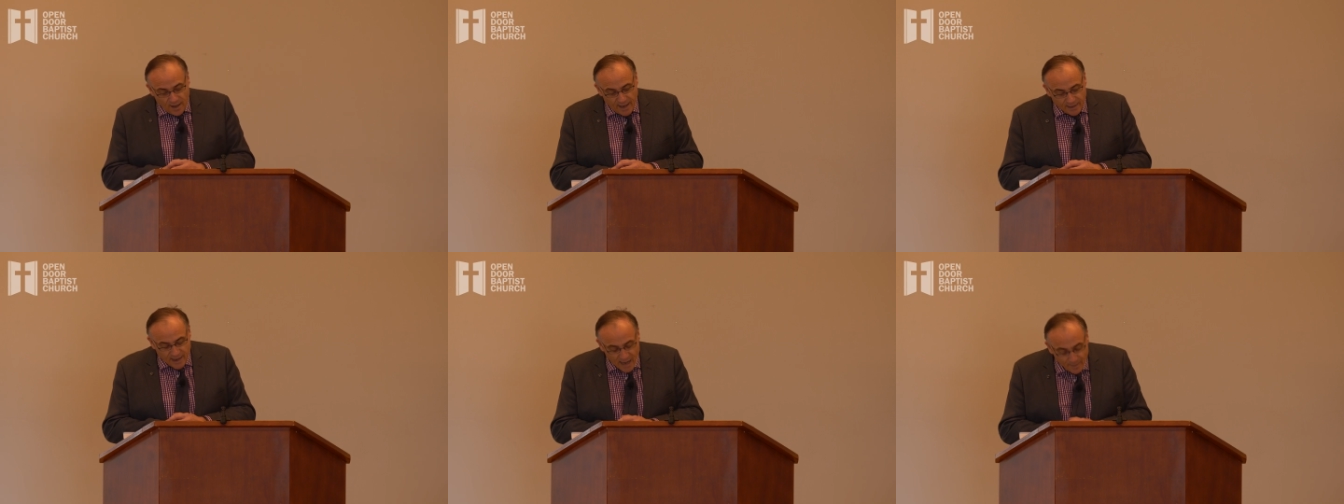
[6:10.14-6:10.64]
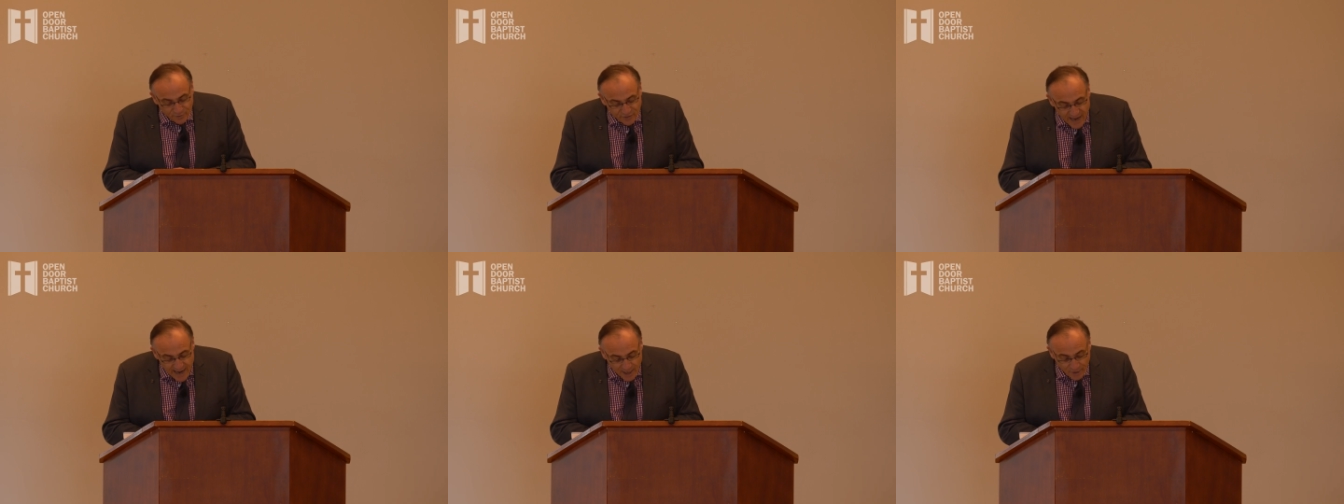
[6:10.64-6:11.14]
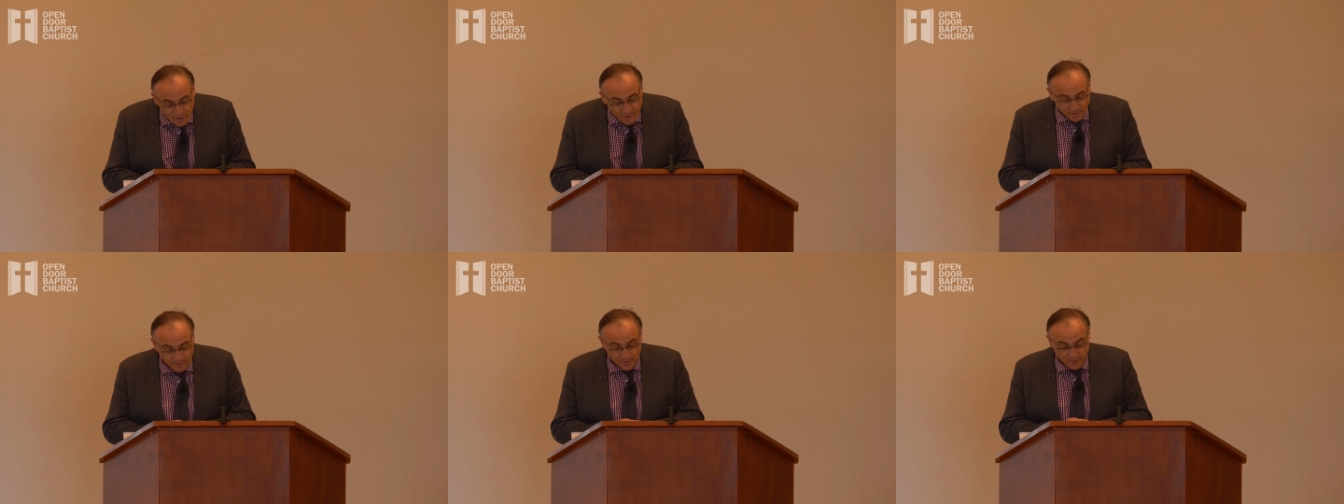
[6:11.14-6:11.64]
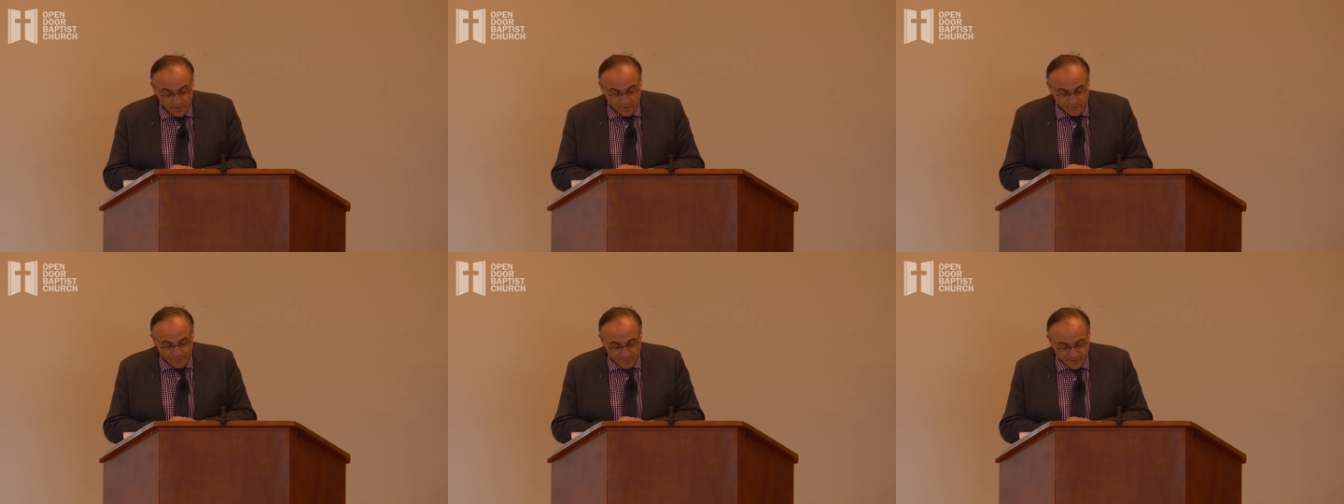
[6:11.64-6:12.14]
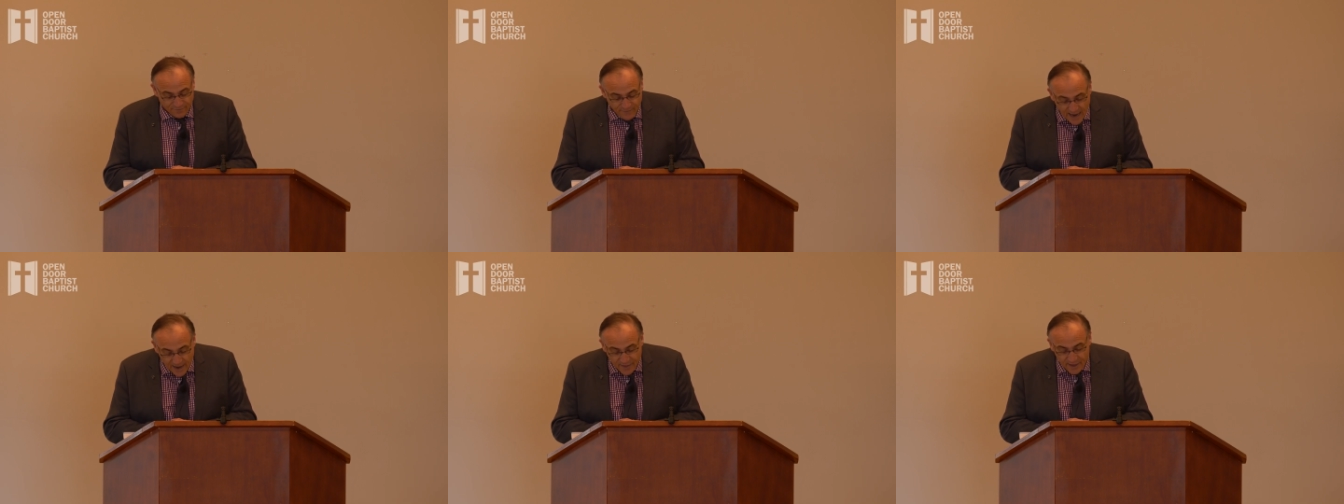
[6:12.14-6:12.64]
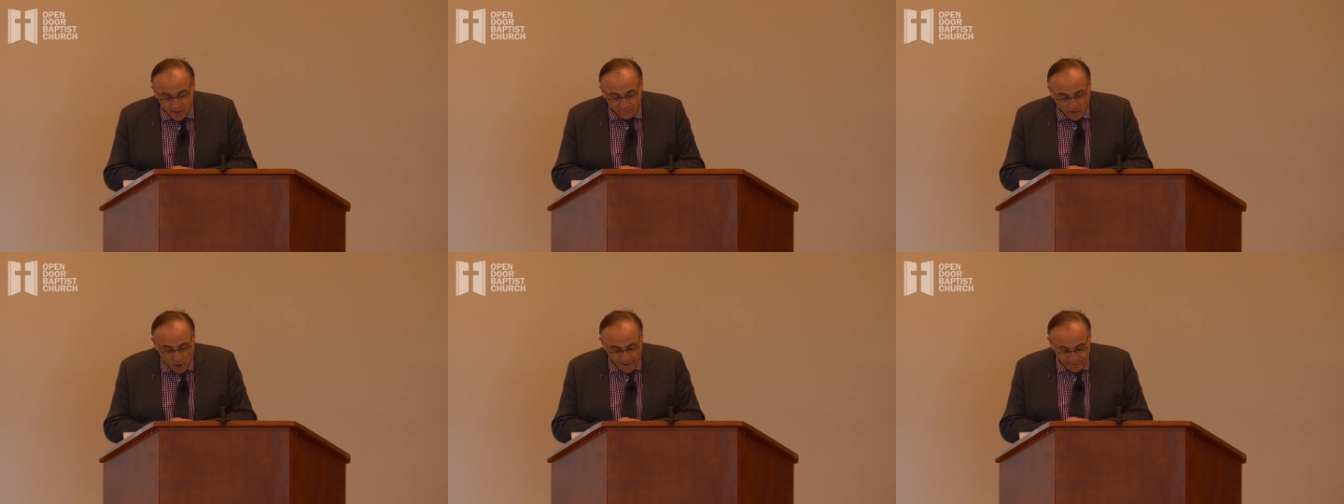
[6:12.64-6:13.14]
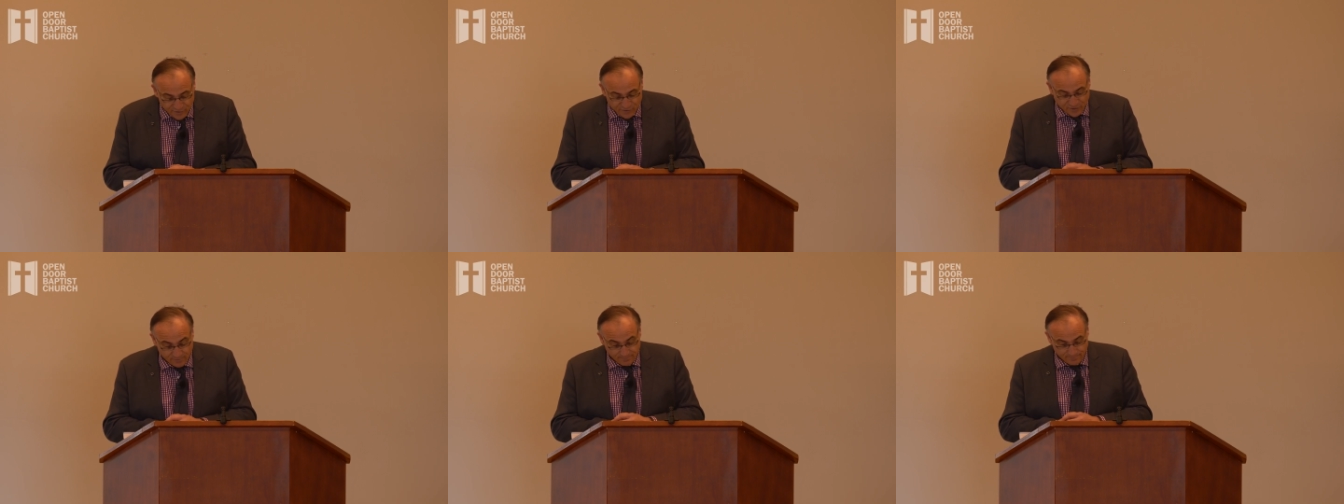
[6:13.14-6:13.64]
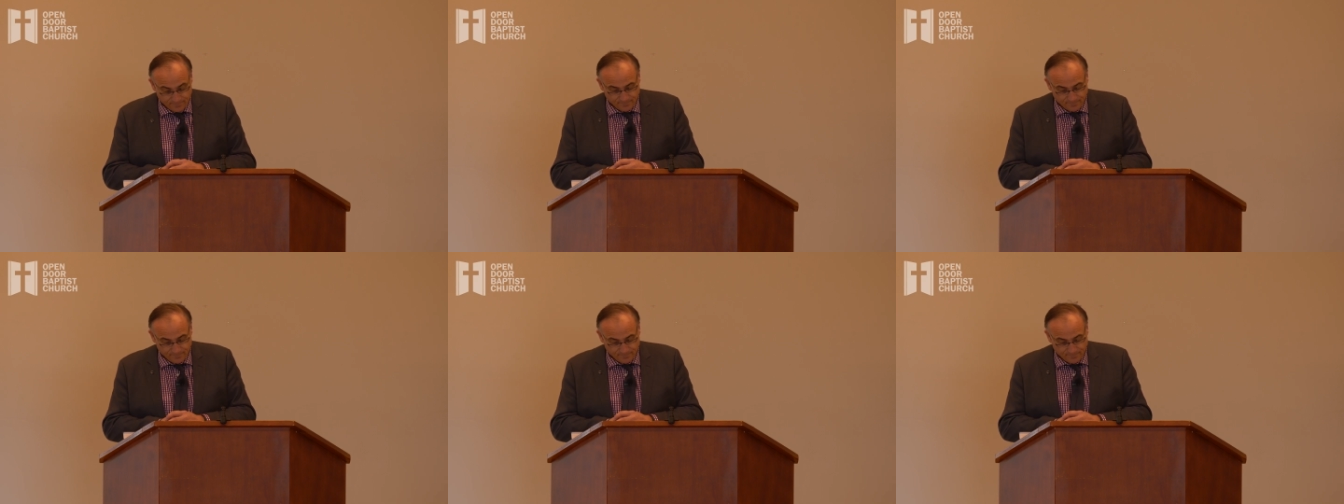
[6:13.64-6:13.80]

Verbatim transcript: and comes down from the Father of lights,